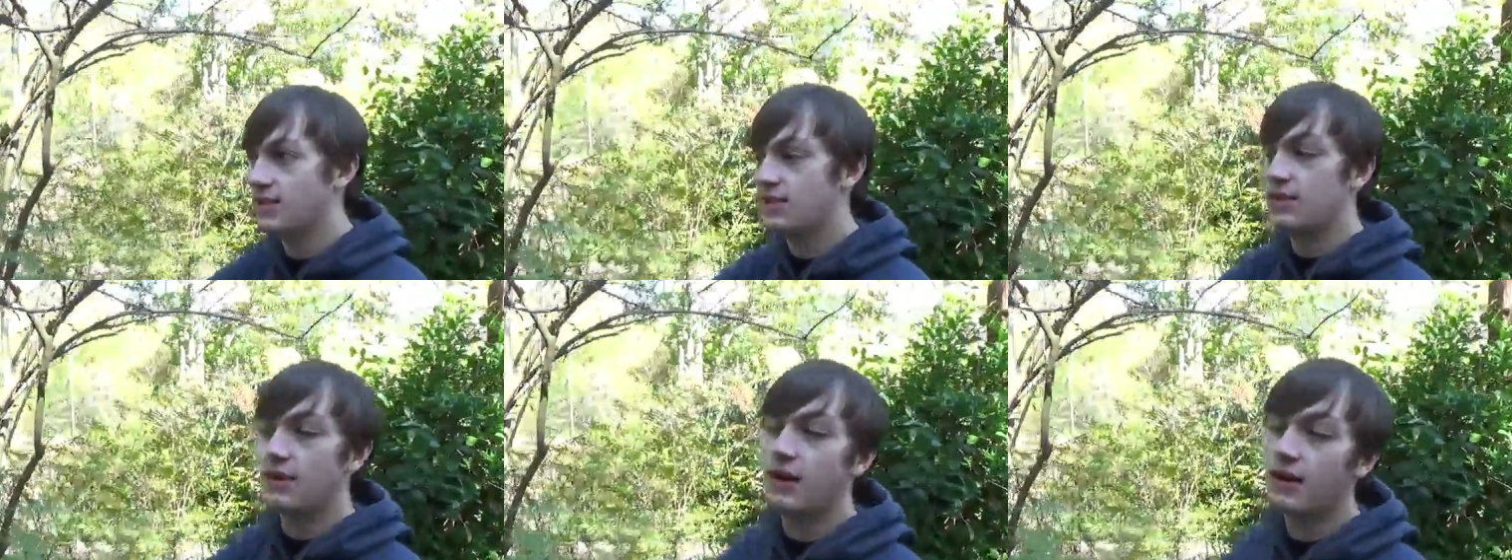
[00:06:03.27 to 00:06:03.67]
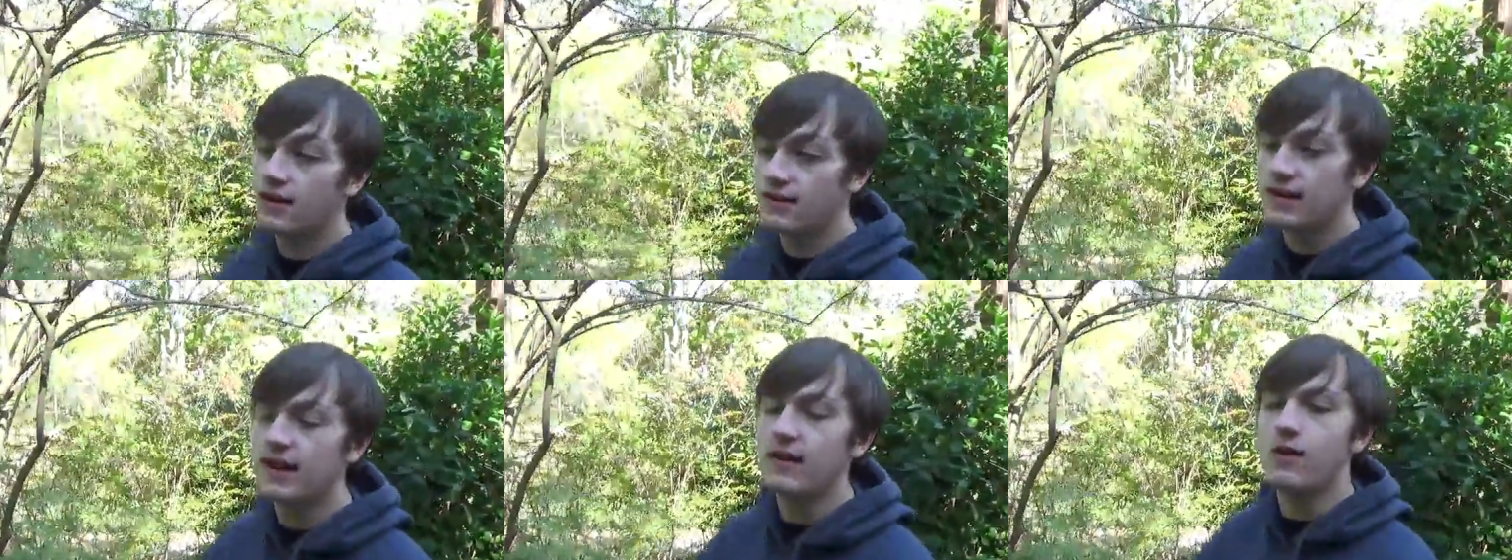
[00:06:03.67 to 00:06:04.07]
there are
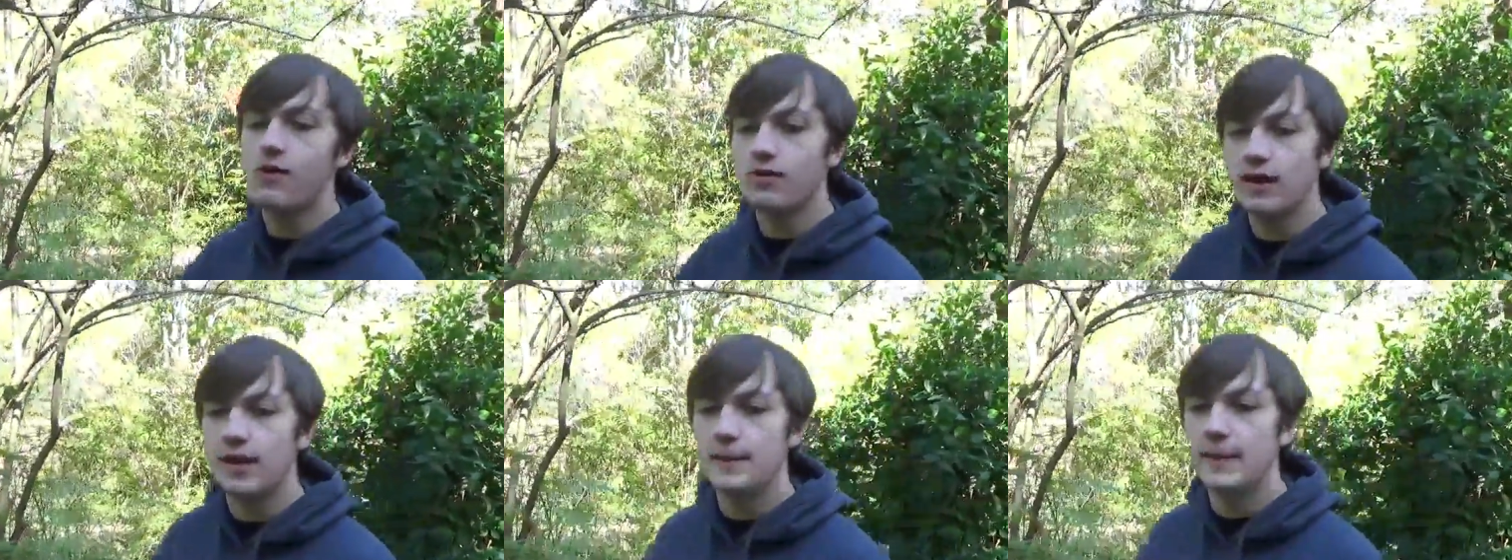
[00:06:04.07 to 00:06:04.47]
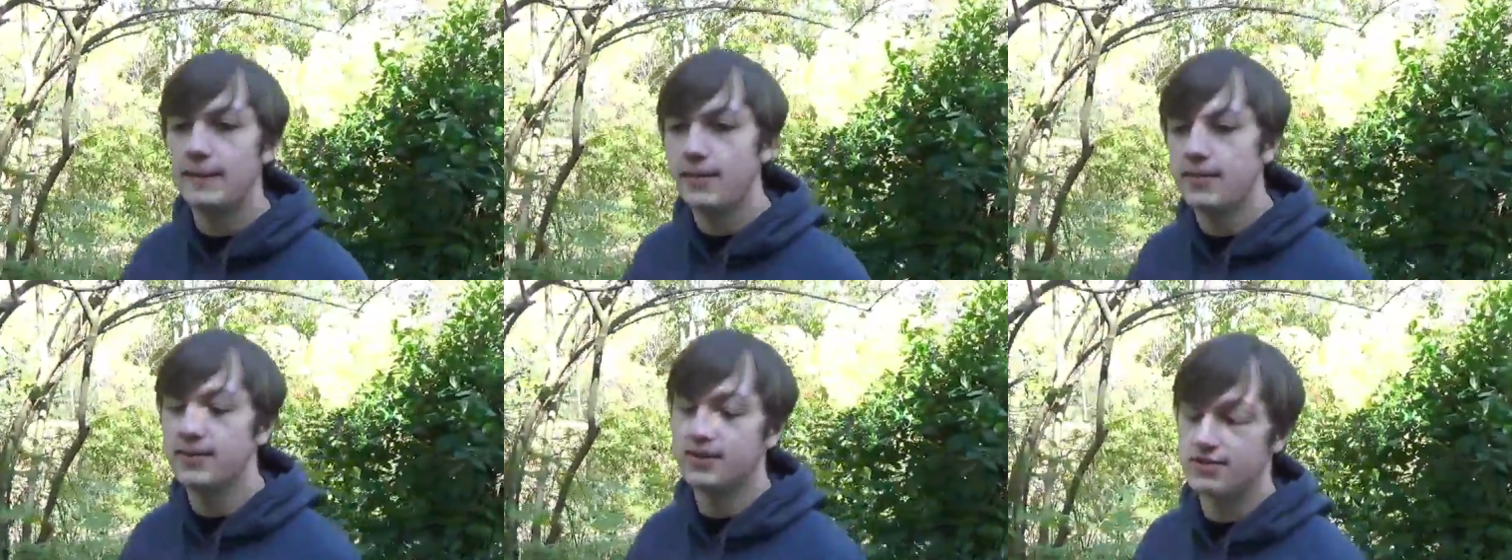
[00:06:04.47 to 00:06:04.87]
not a whole lot of
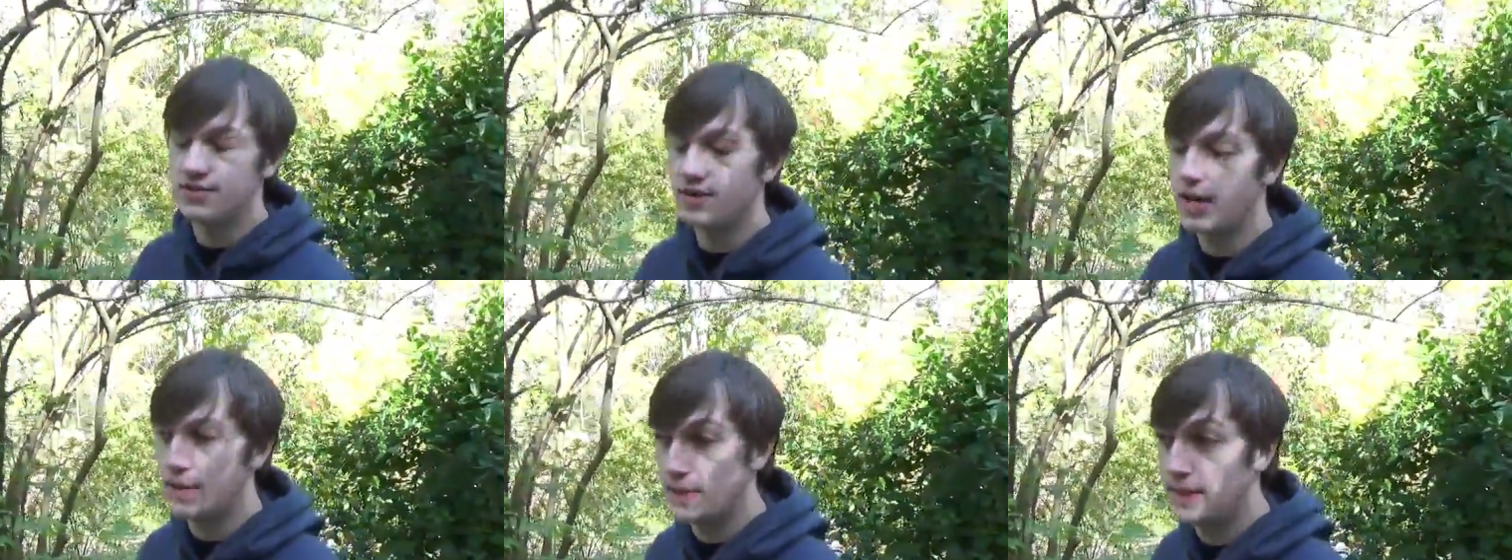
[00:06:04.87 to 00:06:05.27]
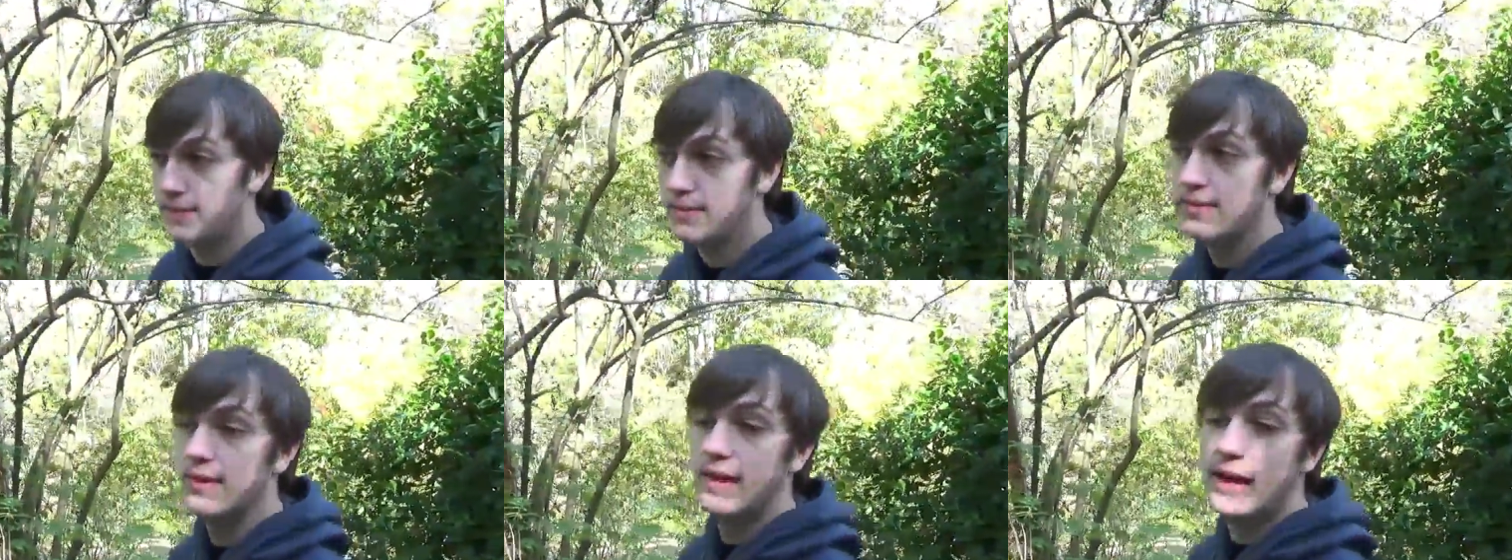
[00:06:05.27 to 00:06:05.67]
people, but there still are
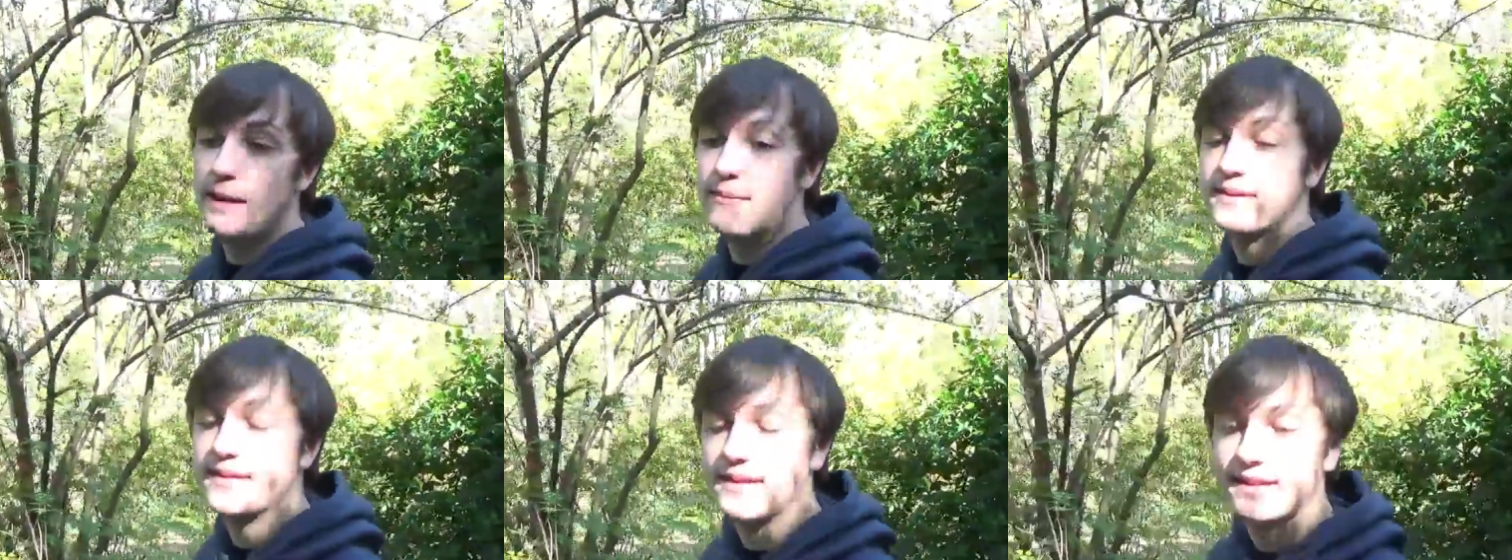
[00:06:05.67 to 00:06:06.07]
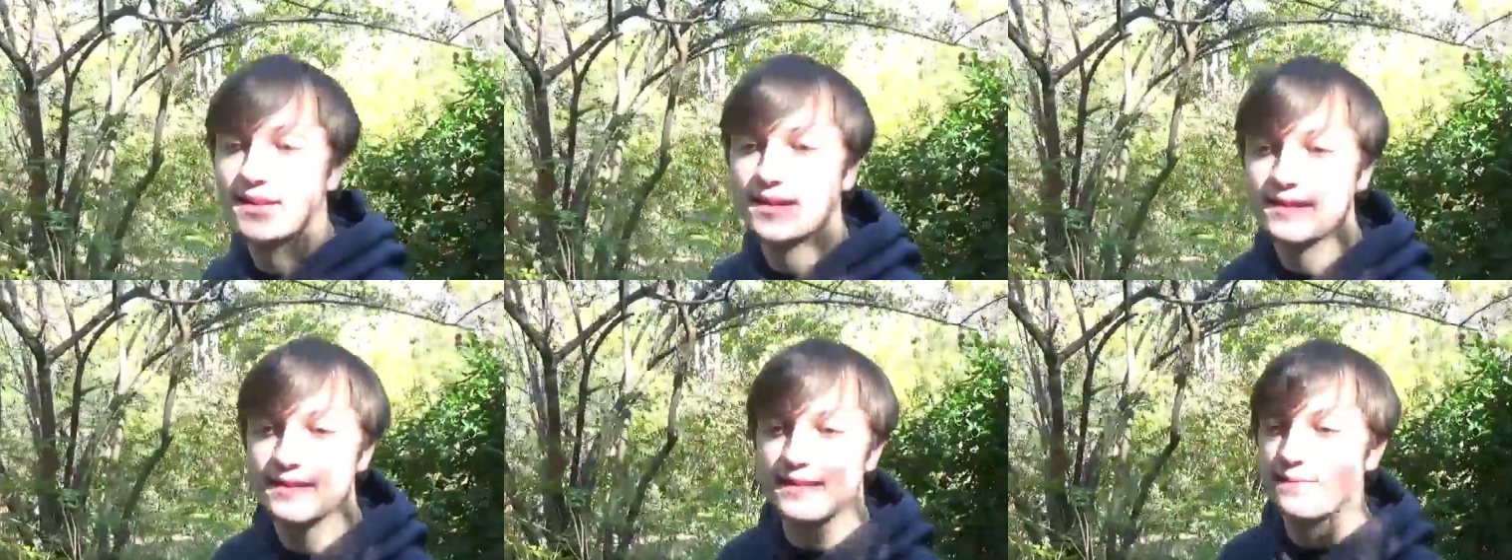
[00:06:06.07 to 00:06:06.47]
people, I'm gonna take a
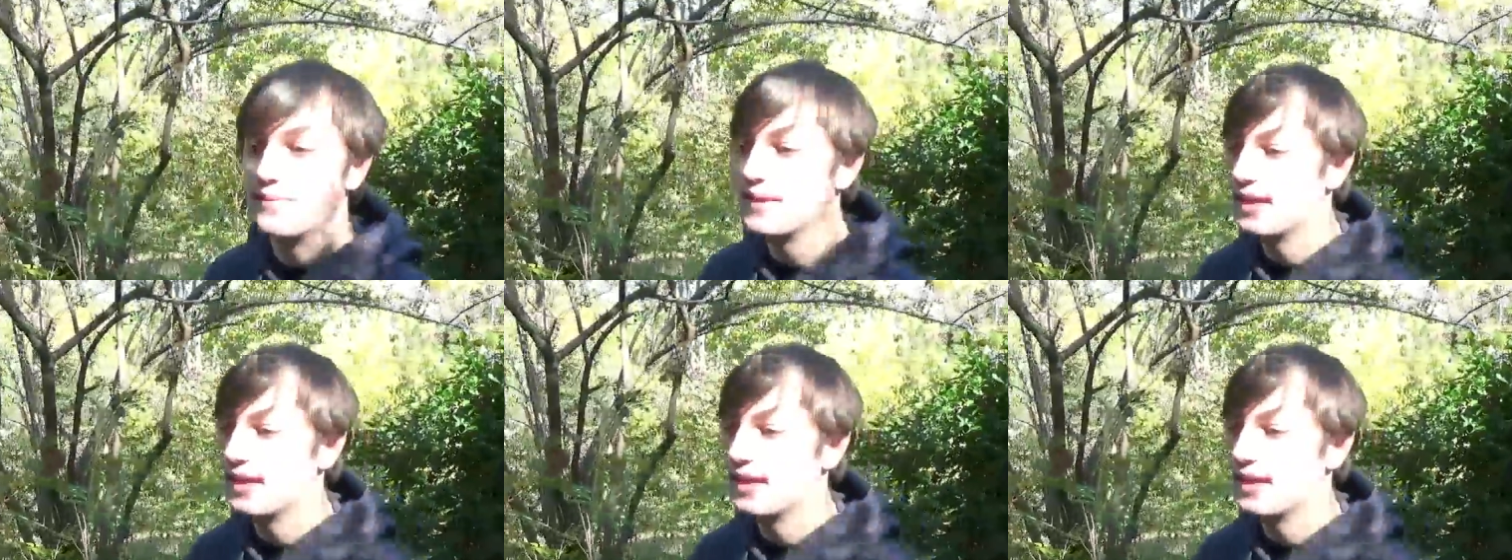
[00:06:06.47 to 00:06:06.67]
look at the